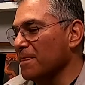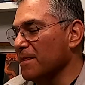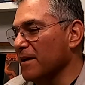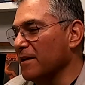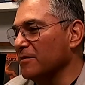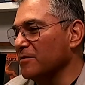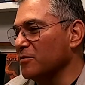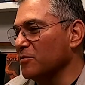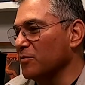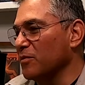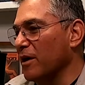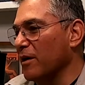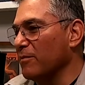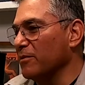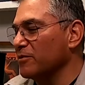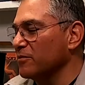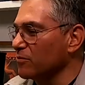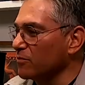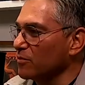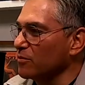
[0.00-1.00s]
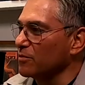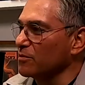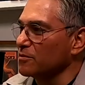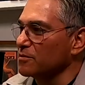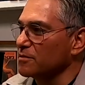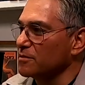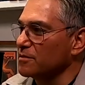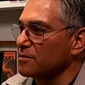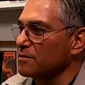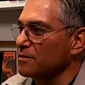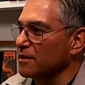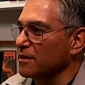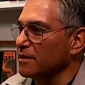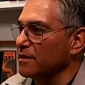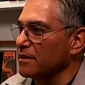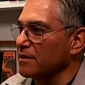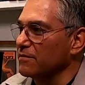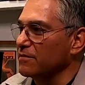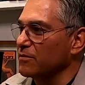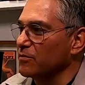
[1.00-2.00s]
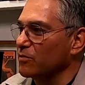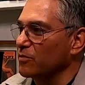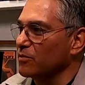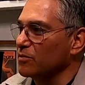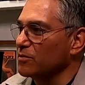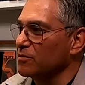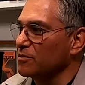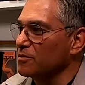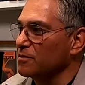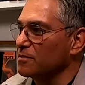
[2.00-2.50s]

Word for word: that's cool. How about the rules? Any different rules?